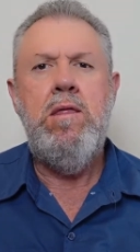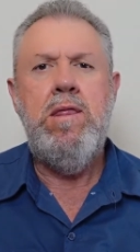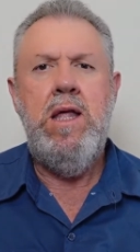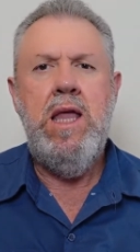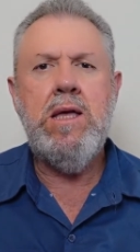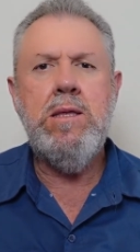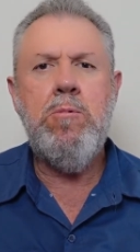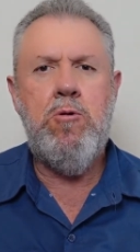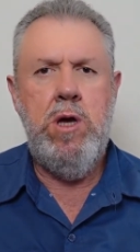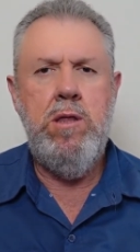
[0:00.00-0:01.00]
Selective
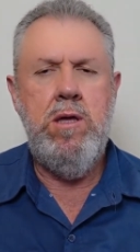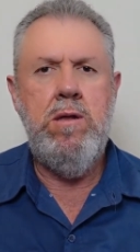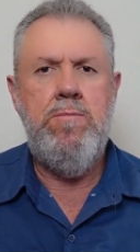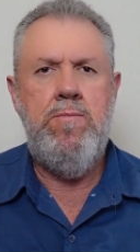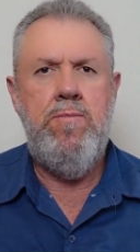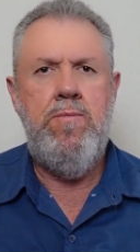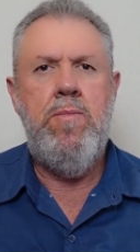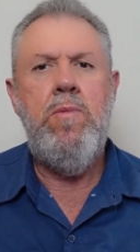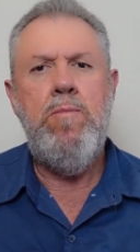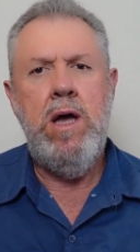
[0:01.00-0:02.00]
grazing,
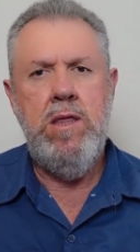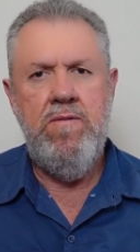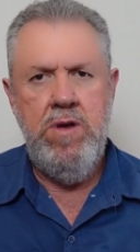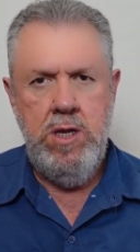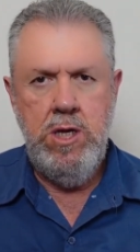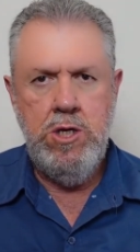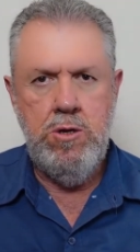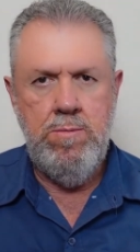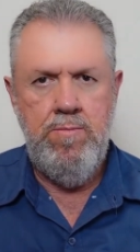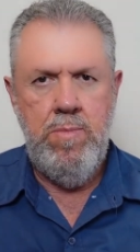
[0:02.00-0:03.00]
by
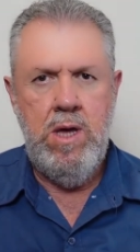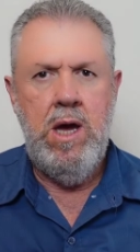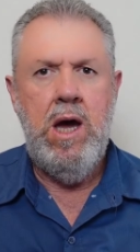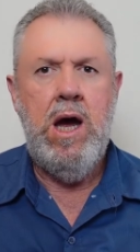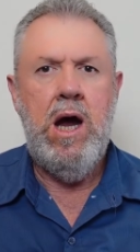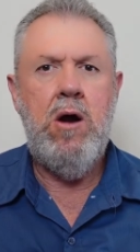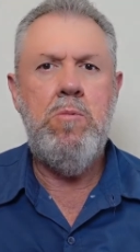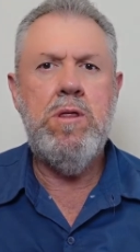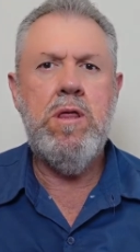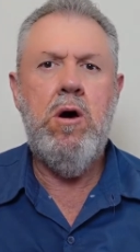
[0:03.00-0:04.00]
definition,
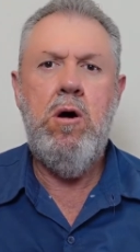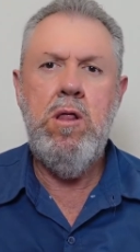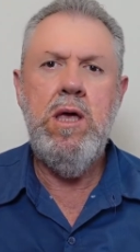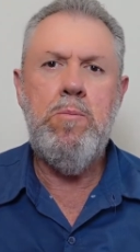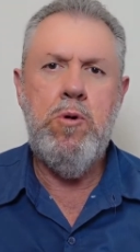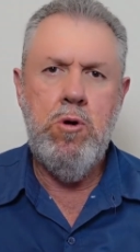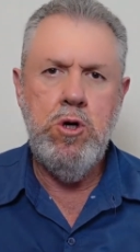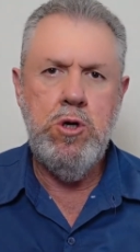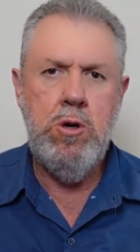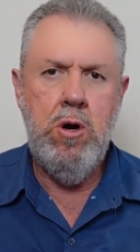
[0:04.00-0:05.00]
harvests only a
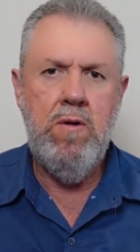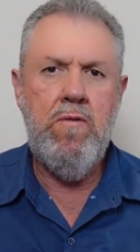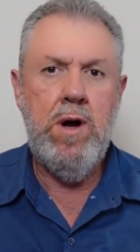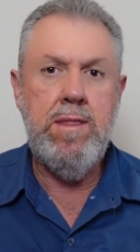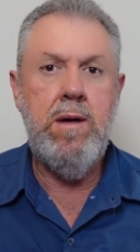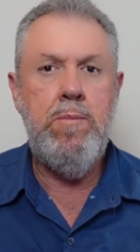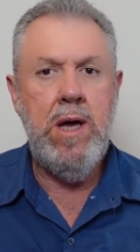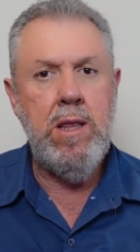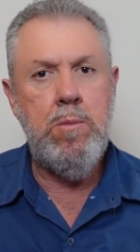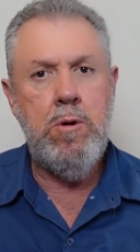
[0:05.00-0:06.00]
portion of what's
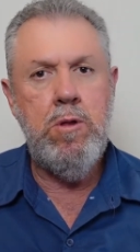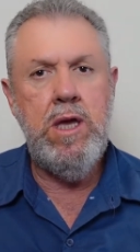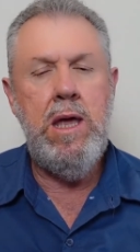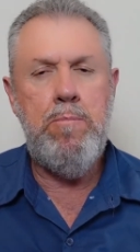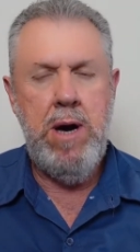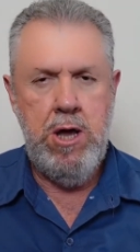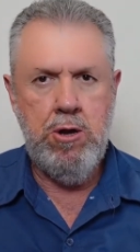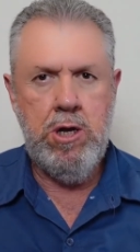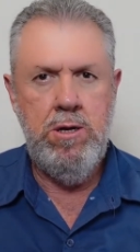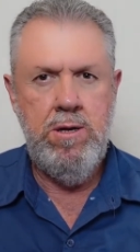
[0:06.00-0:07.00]
available in a paddock.